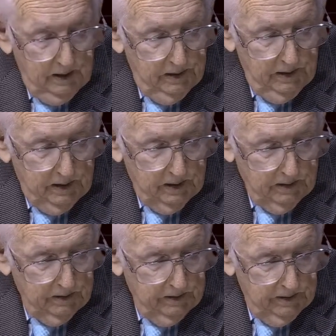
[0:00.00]

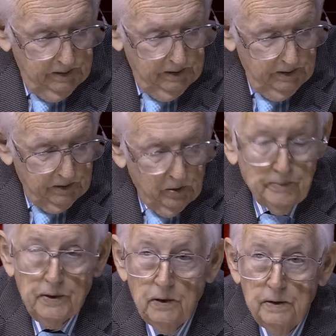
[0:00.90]
They're their
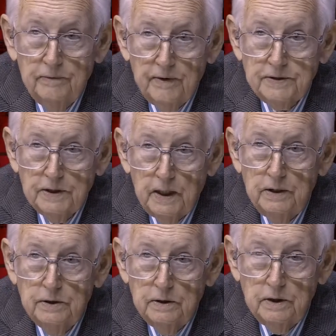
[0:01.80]
criminal
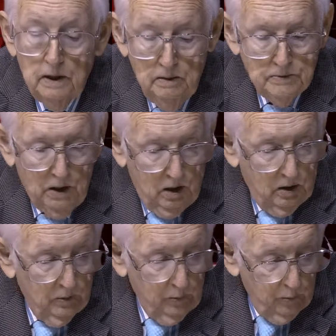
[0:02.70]
investigation teams
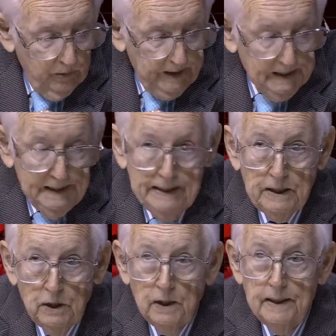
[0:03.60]
are really
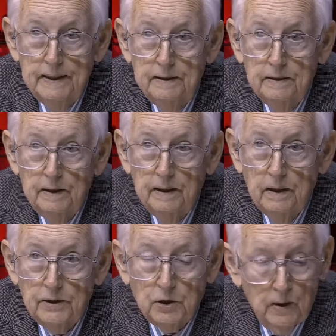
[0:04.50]
good. They
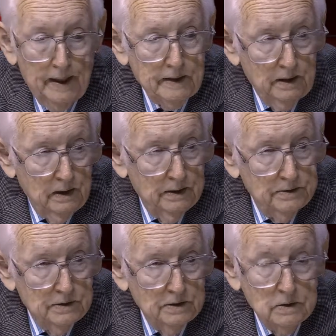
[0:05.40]
are tracking
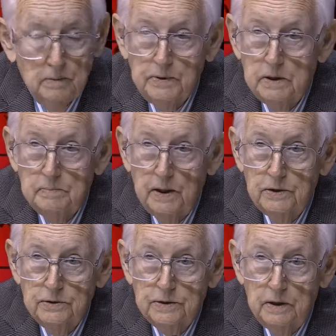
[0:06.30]
guns in some of these
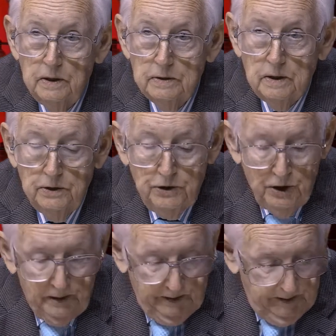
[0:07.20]
major cities and
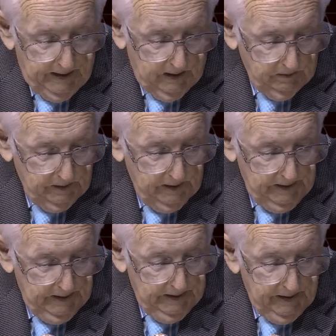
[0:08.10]
shutting down
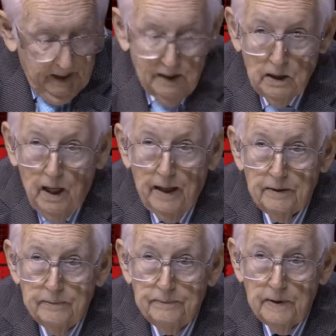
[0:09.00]
a lot
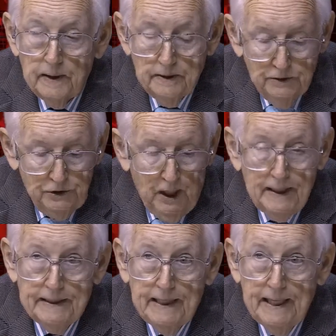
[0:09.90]
of uh,
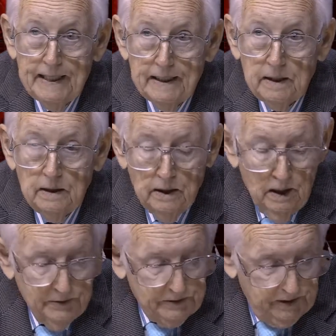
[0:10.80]
gigantic
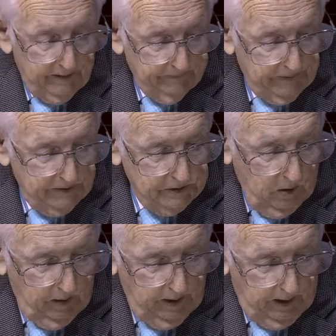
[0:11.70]
gun stuff that is
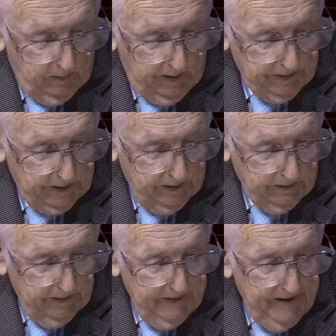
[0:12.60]
going on around the
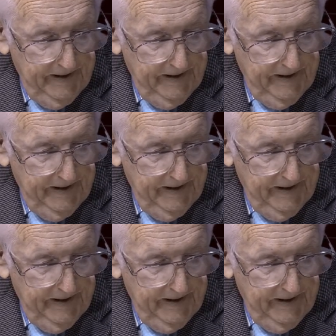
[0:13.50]
country.